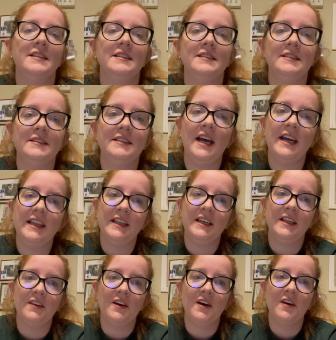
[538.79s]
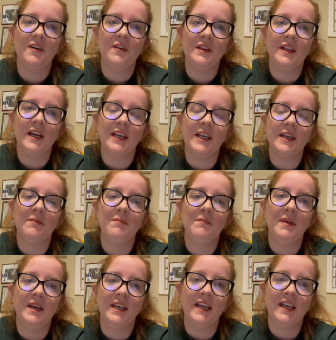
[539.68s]
Sadly though, like
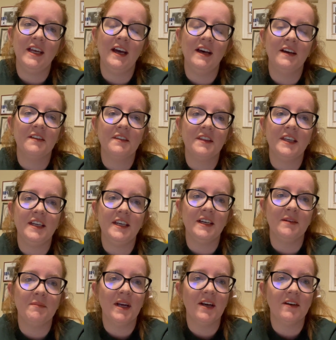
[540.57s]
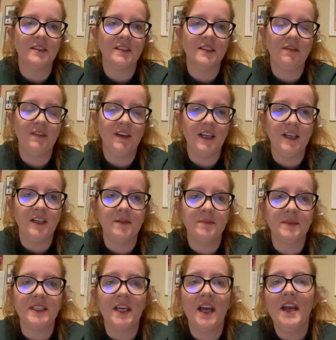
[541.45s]
many of Theda Bara's
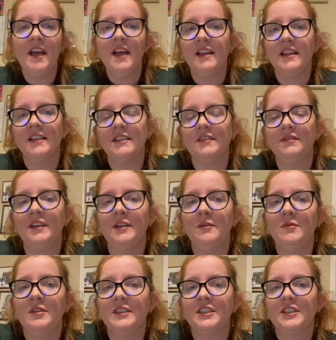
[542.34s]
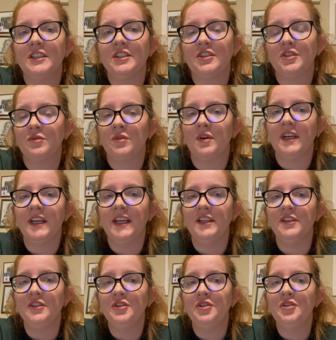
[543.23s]
films, this film was destroyed
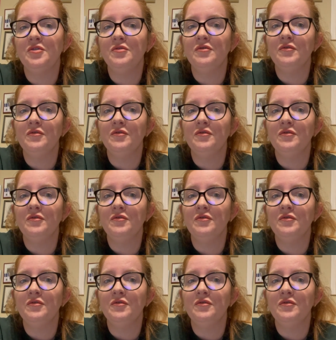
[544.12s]
in two